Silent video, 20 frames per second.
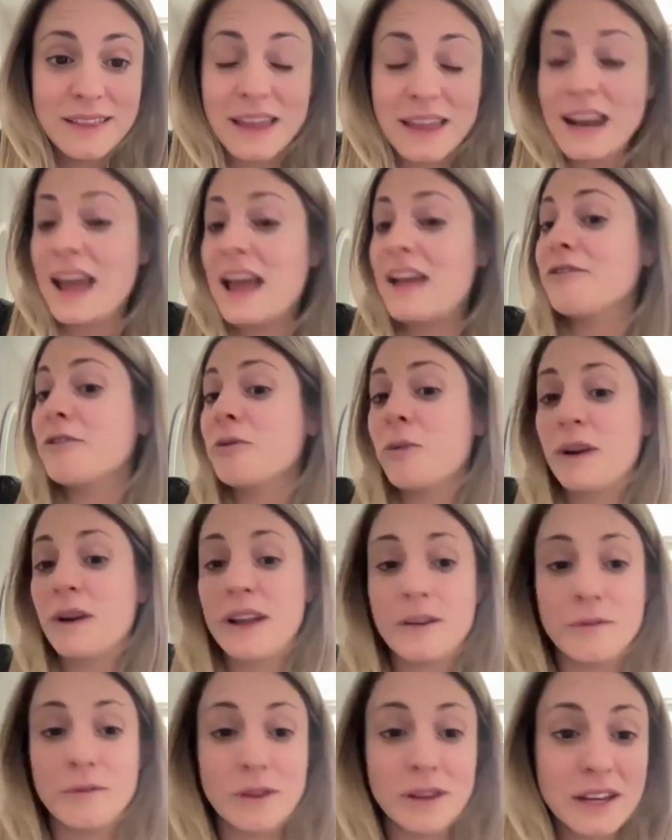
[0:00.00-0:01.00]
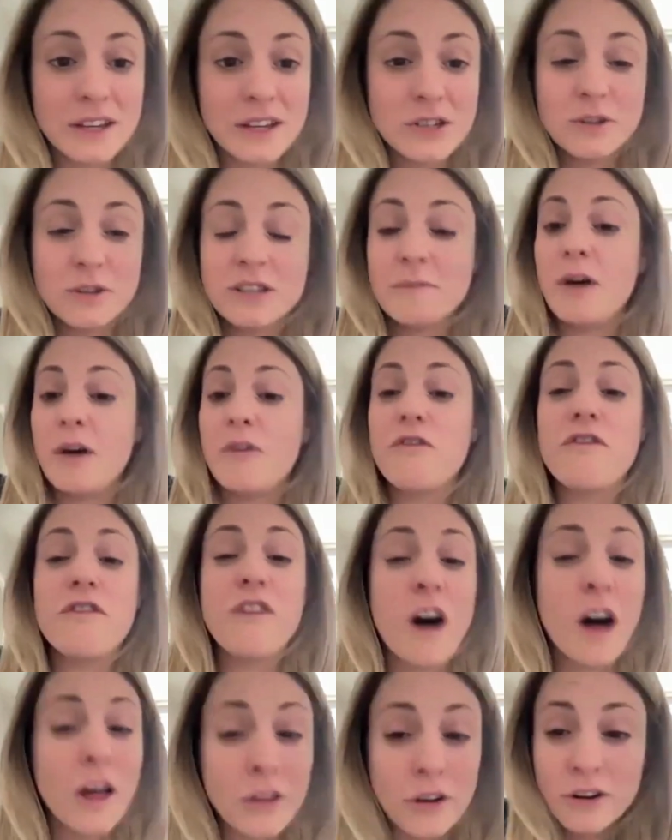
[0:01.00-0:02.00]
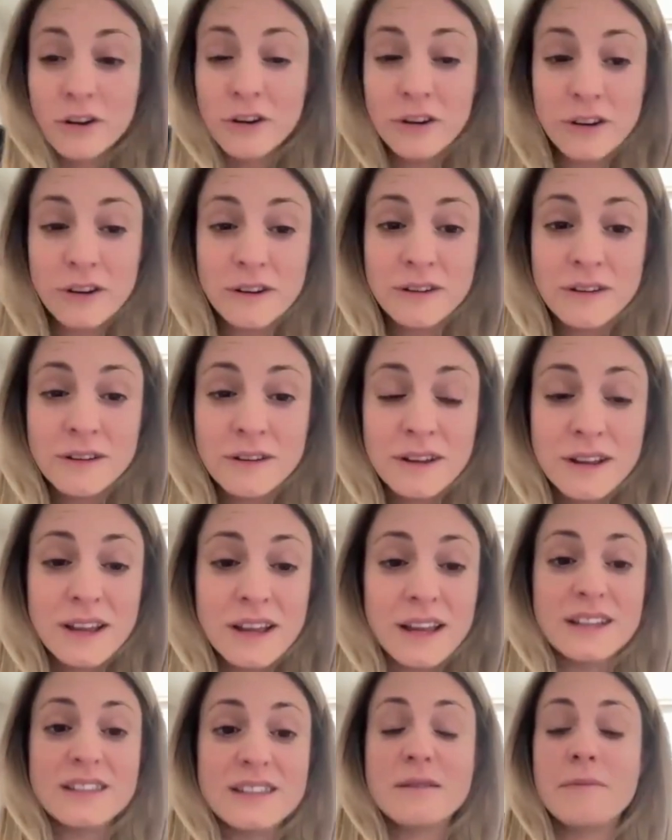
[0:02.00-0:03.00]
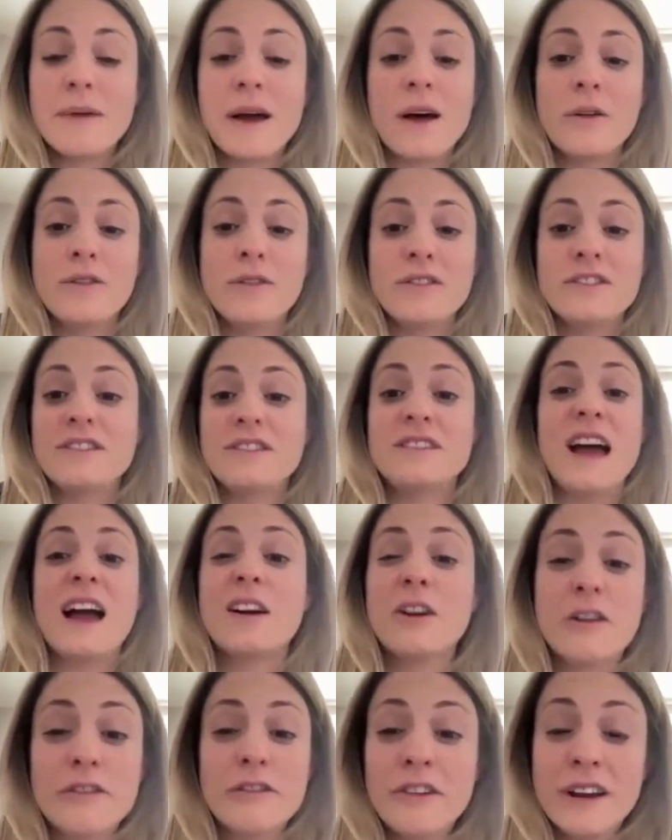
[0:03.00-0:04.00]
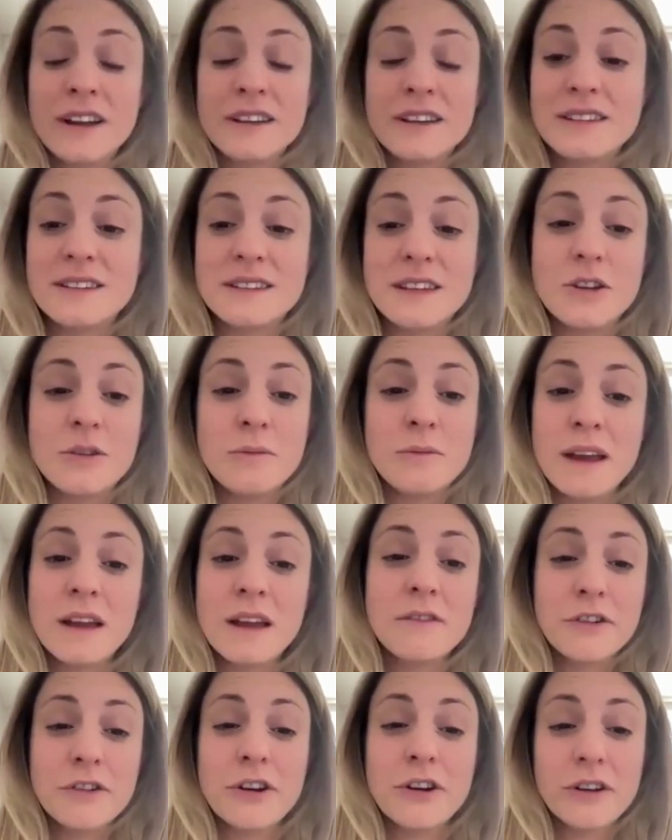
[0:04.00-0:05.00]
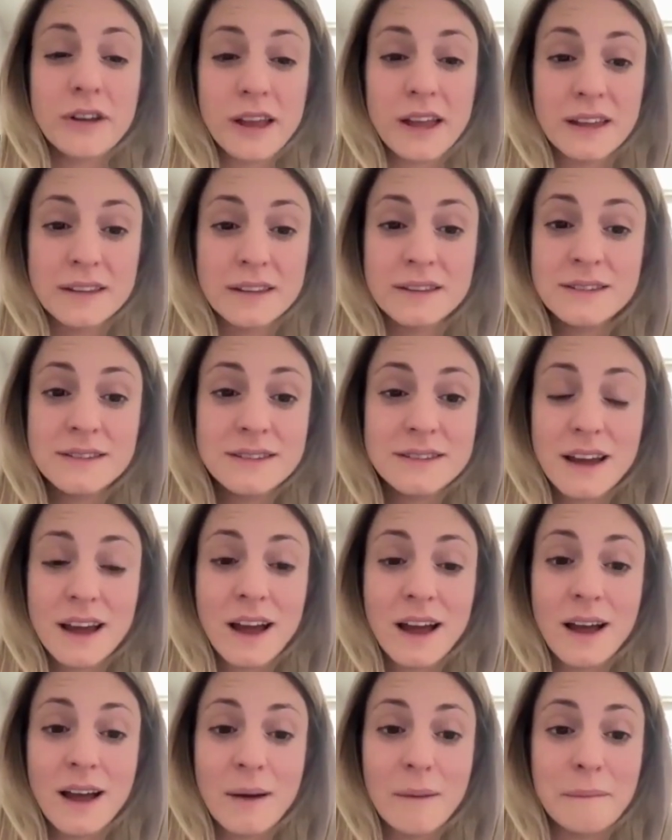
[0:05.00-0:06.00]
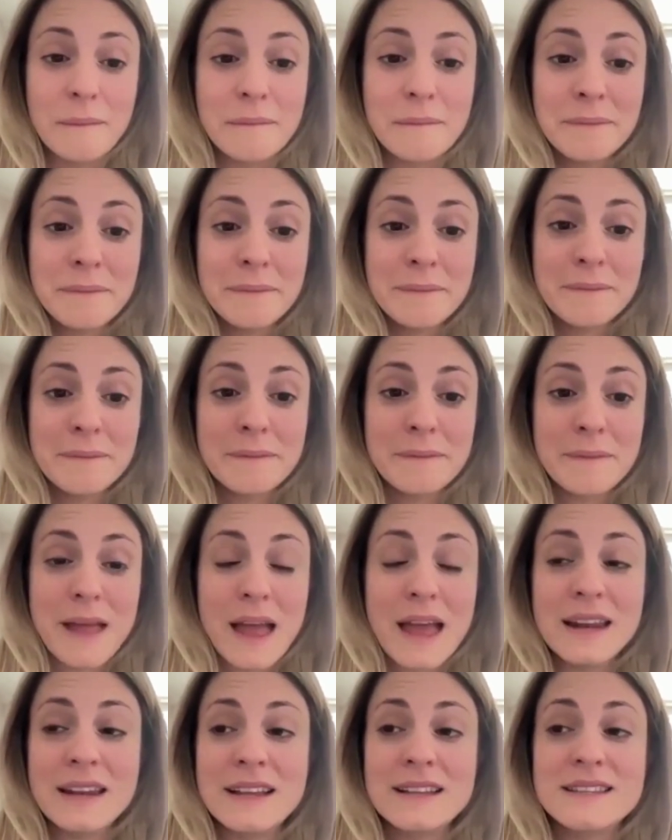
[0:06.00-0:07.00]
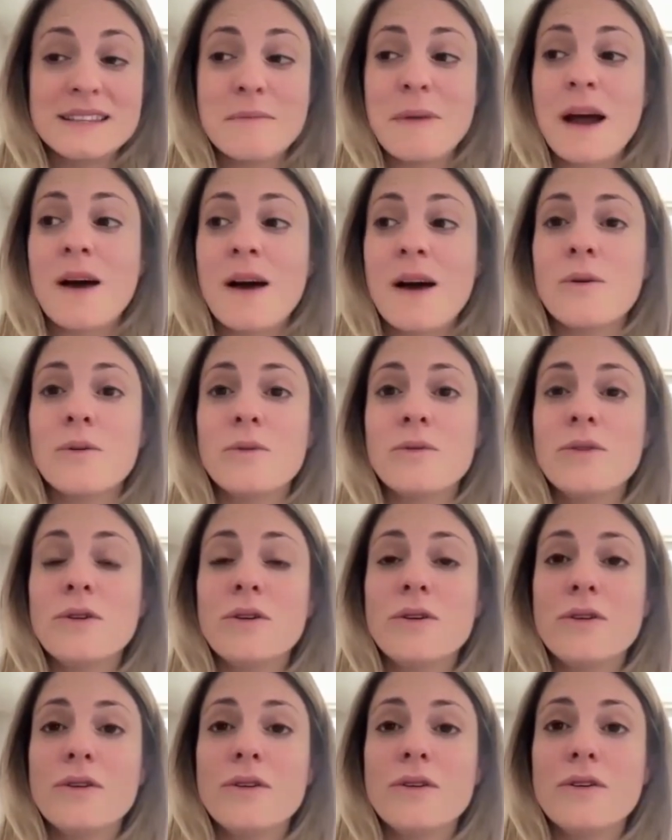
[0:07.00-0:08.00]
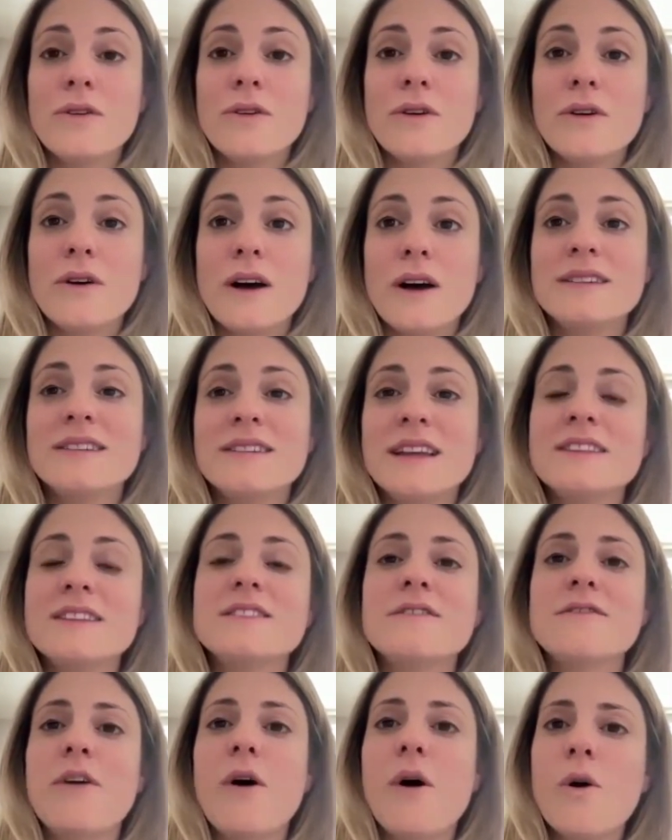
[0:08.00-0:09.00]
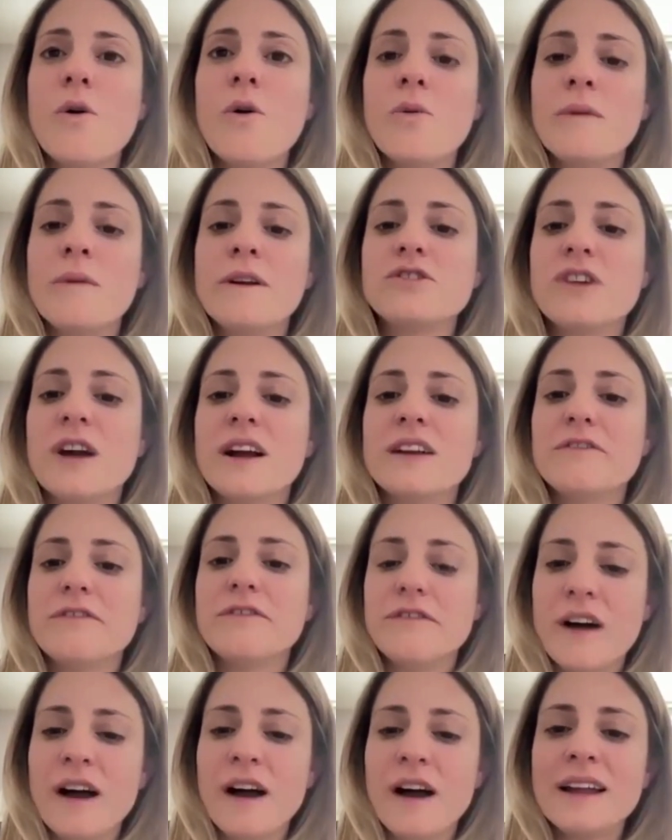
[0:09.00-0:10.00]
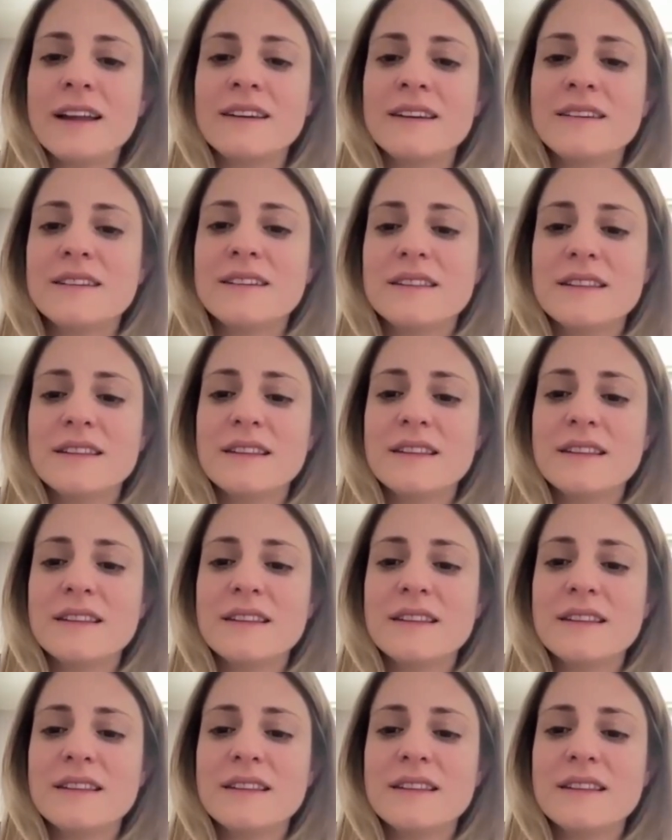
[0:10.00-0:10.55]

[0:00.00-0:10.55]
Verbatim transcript: that everyone can relate to. It's about fatherhood. It's about sacrifices that you make for your kids. Um, and it's about a sense of home and trying to find